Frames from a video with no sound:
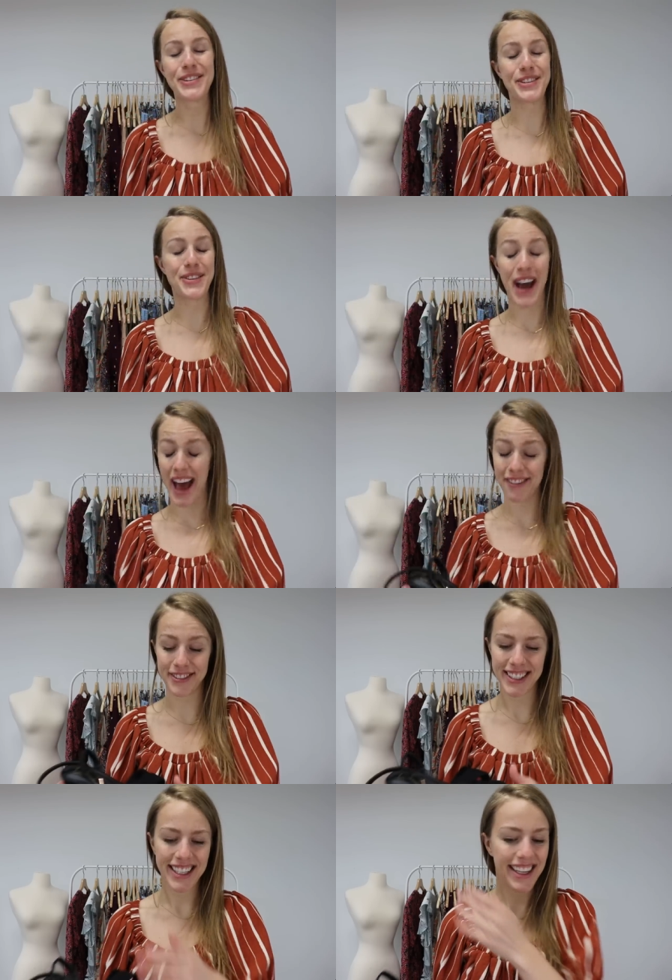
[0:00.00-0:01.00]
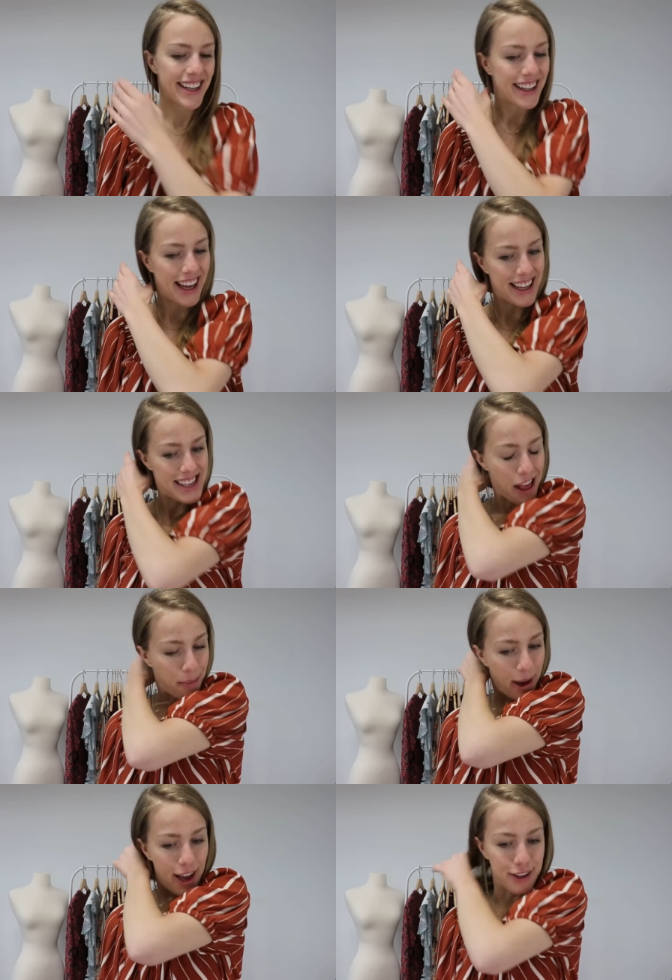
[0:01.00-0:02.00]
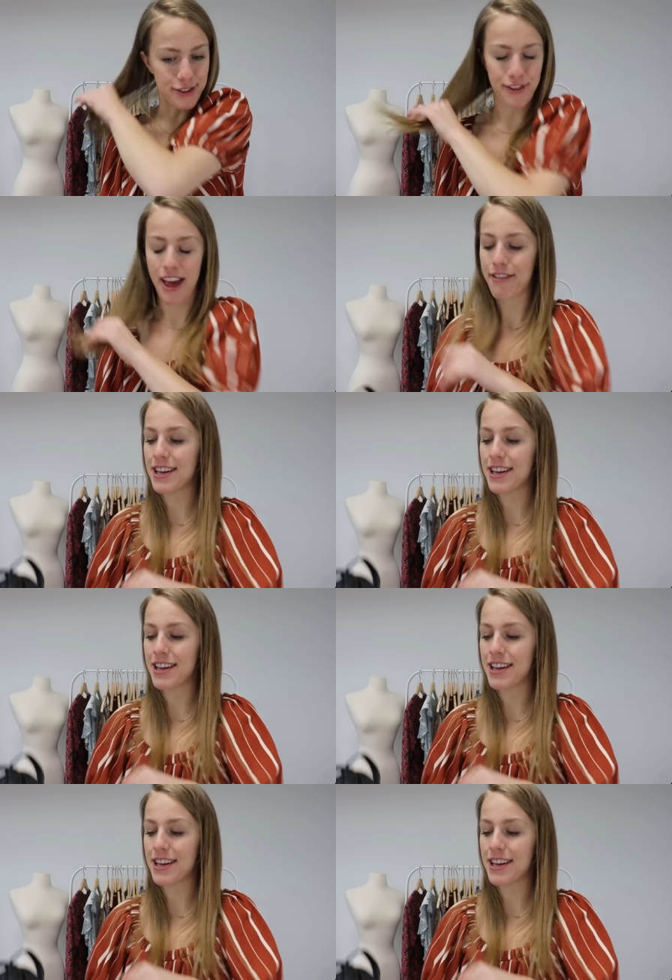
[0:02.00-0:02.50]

who do have uh, dead piles for that